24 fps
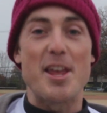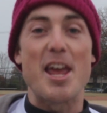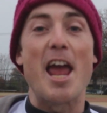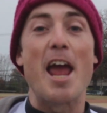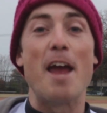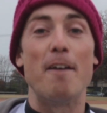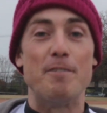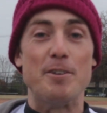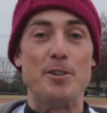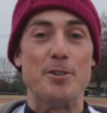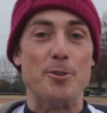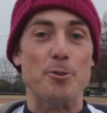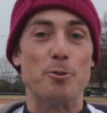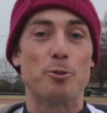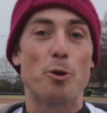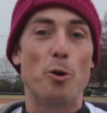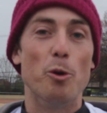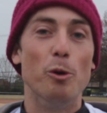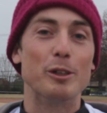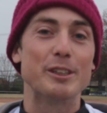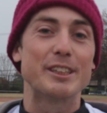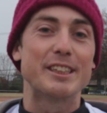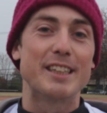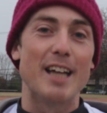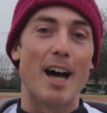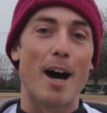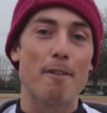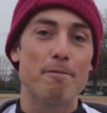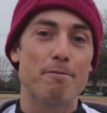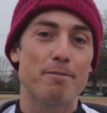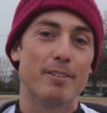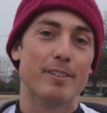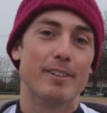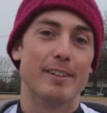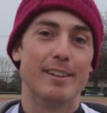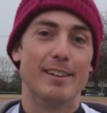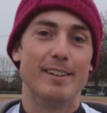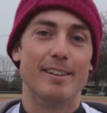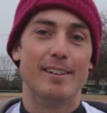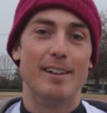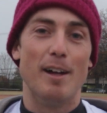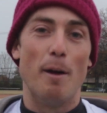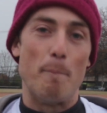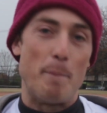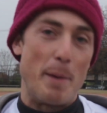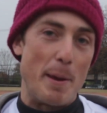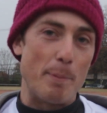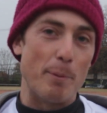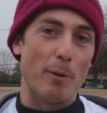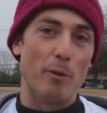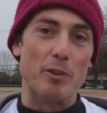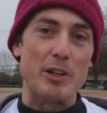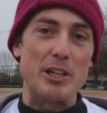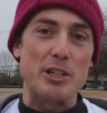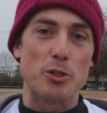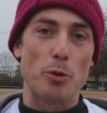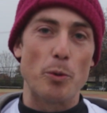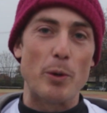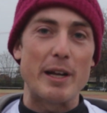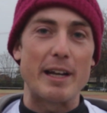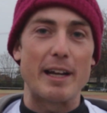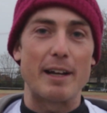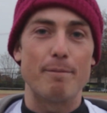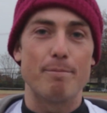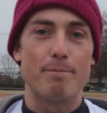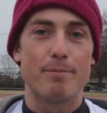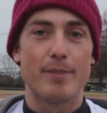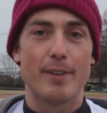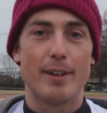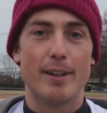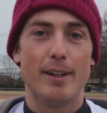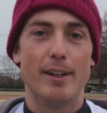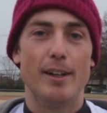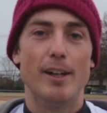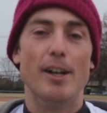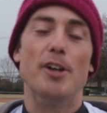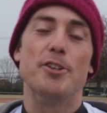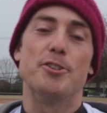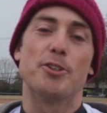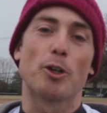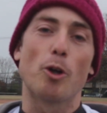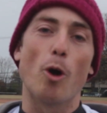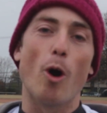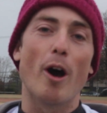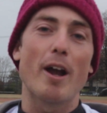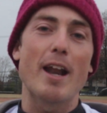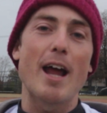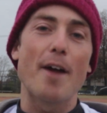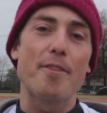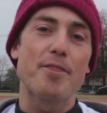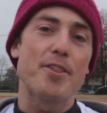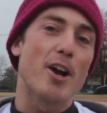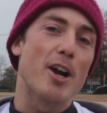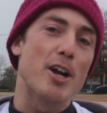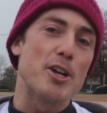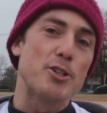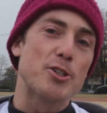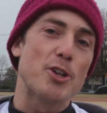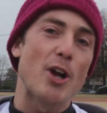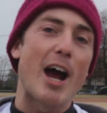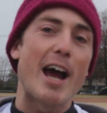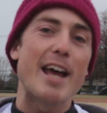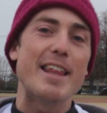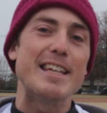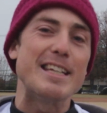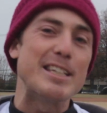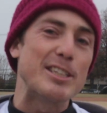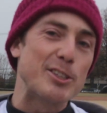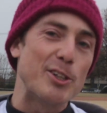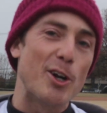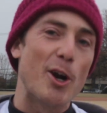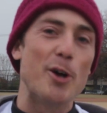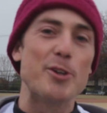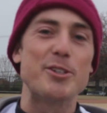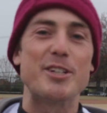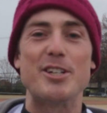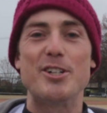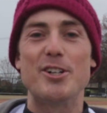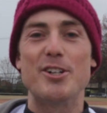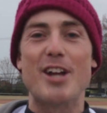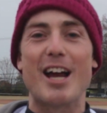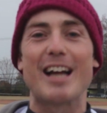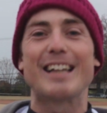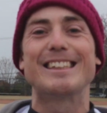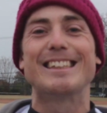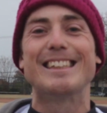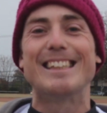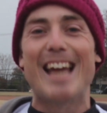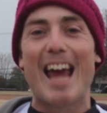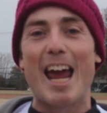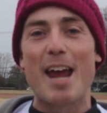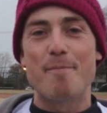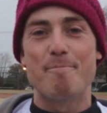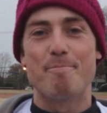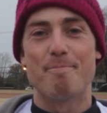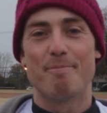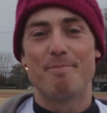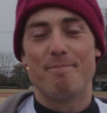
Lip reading: if you do cool stuff, people retweet it. So go on out there and try these throws in your next game.